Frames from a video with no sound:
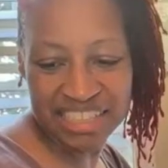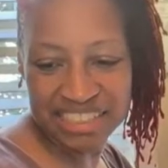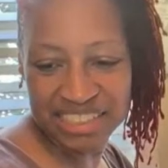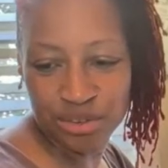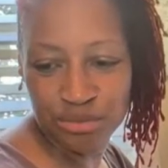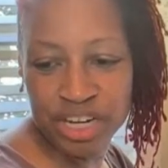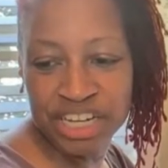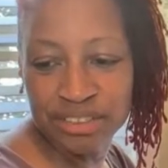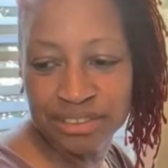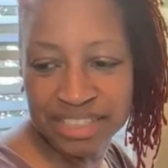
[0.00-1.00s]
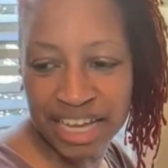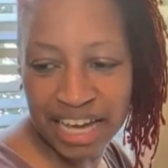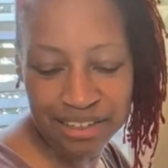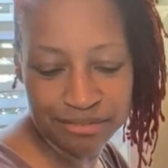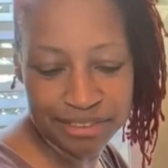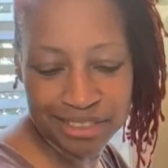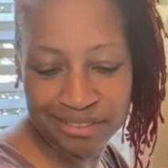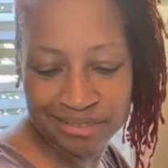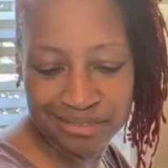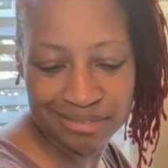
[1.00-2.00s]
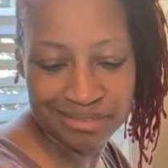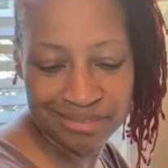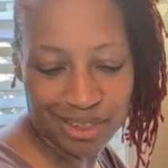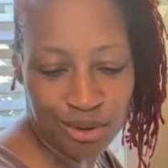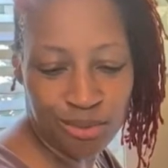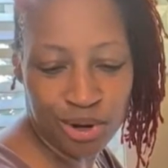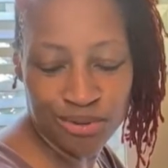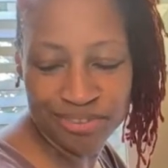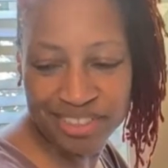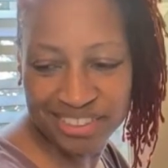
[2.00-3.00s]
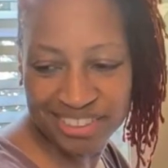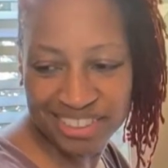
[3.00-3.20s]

wrinkles out of a woven.